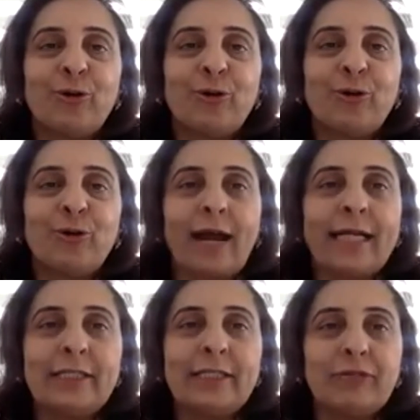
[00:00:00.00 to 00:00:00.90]
the
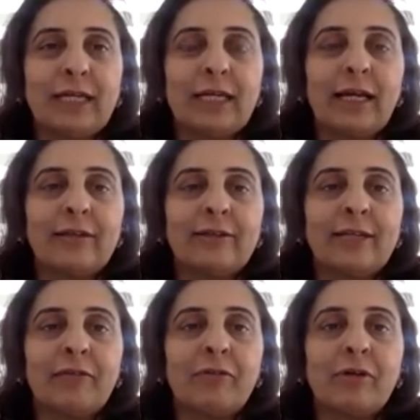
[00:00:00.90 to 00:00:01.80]
right wing and
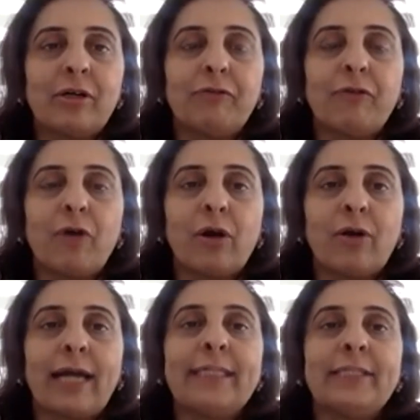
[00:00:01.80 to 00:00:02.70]
they worked for
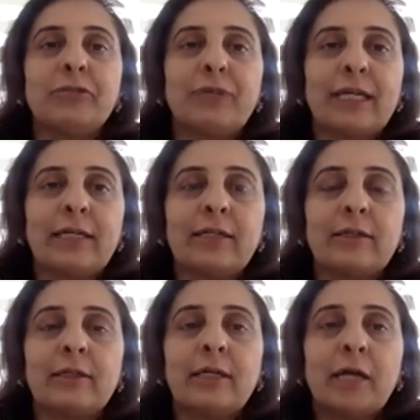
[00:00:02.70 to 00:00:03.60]
right wing
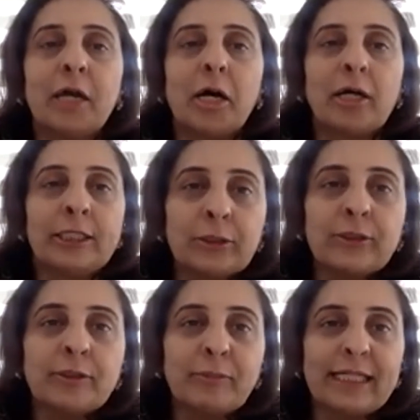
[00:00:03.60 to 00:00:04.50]

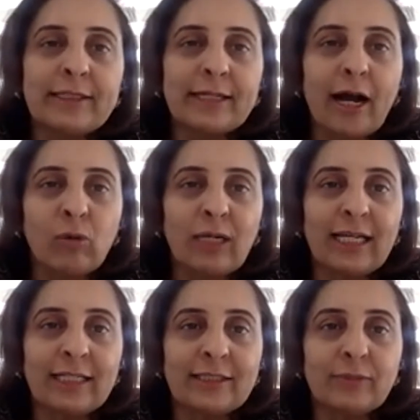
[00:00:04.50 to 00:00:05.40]
news media
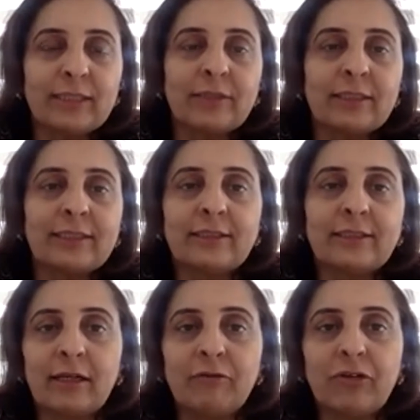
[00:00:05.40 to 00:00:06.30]
outlets, whether it's
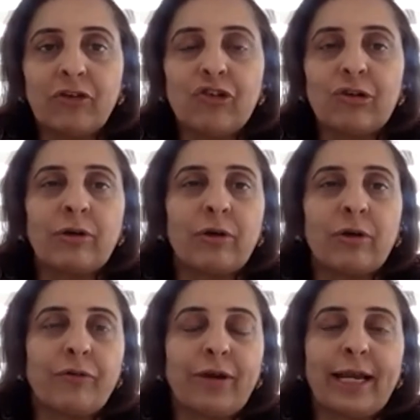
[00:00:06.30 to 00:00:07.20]
television or
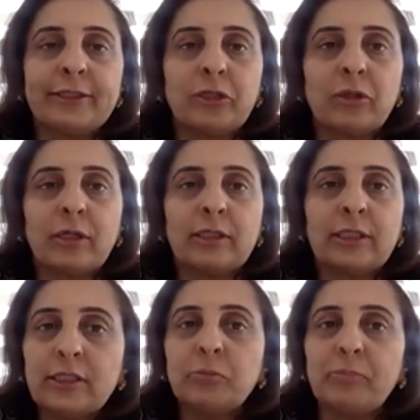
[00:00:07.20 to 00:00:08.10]
a radio or a
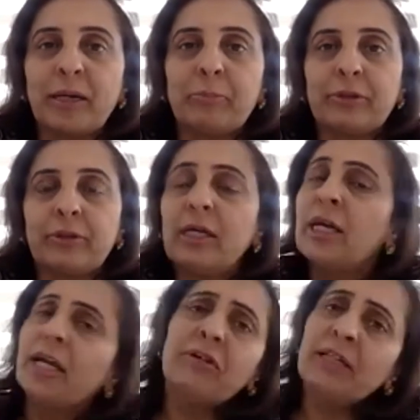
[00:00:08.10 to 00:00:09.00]
newspaper,
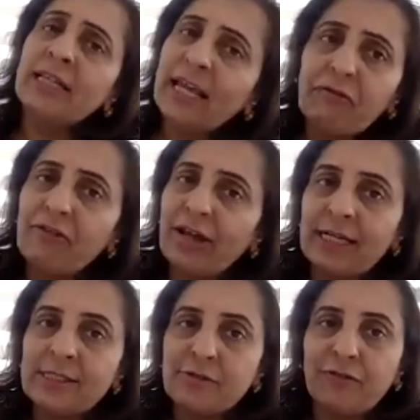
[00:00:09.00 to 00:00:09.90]
even they
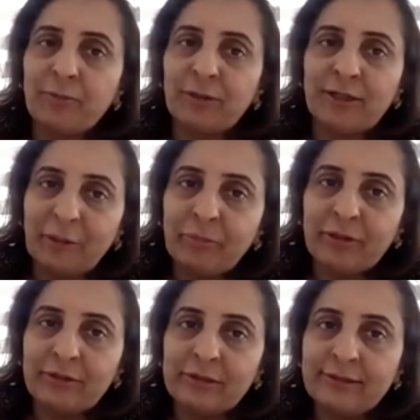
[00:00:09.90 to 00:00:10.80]
faced from the
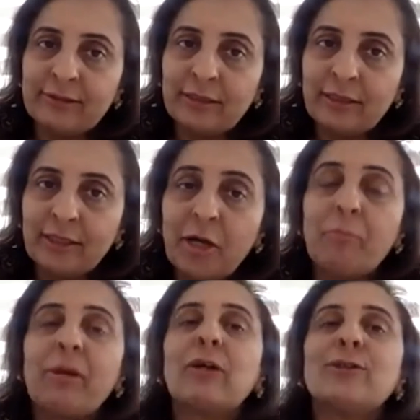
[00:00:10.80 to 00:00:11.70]
liberals,
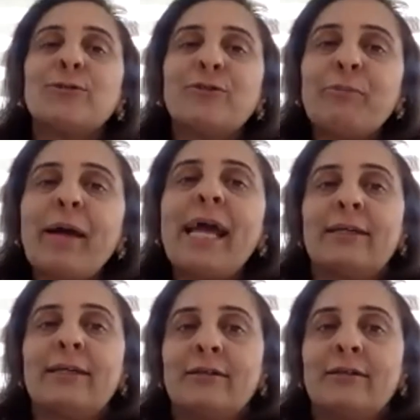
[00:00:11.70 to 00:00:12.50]
because women